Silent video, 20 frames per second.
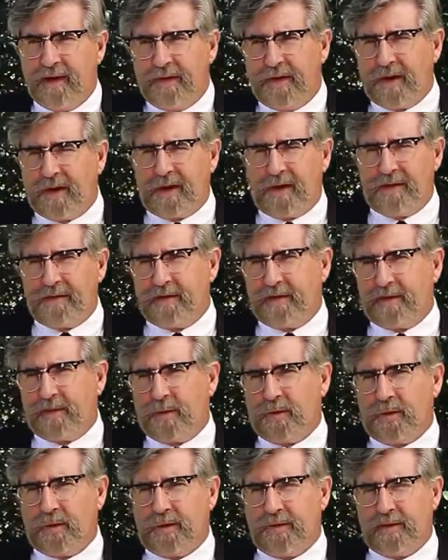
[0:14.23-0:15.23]
because it's a
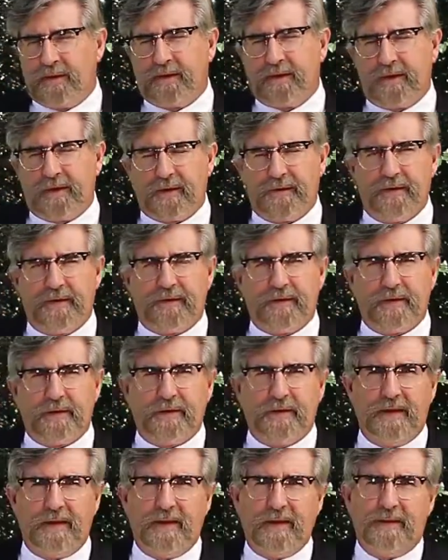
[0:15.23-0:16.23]
world that's a little
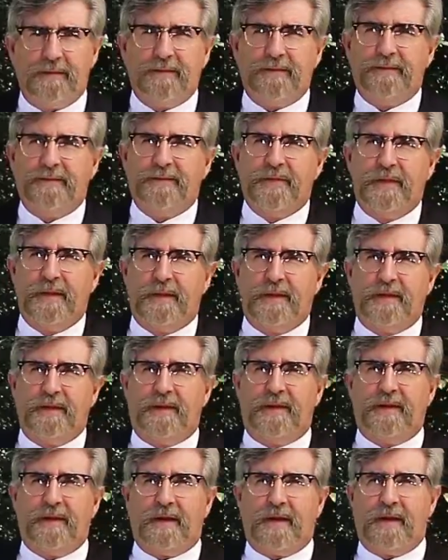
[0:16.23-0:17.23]
different than
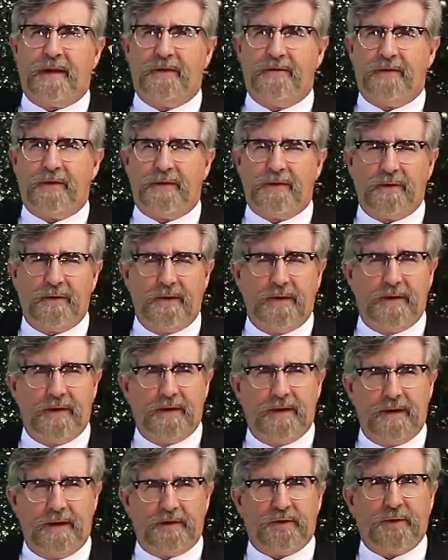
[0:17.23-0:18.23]
a lot of other
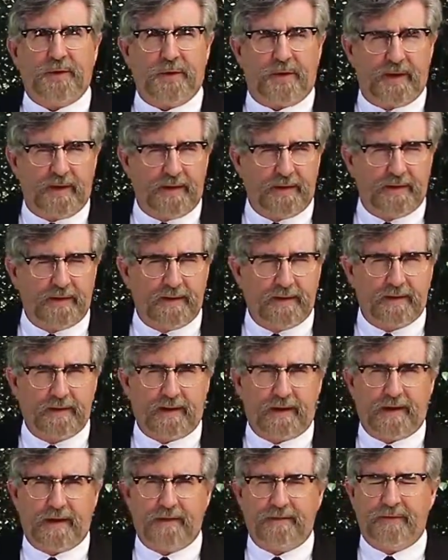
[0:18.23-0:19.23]
enterprises, a
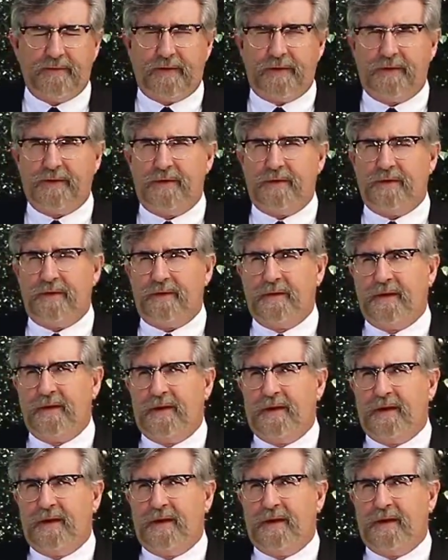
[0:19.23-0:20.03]
lot of other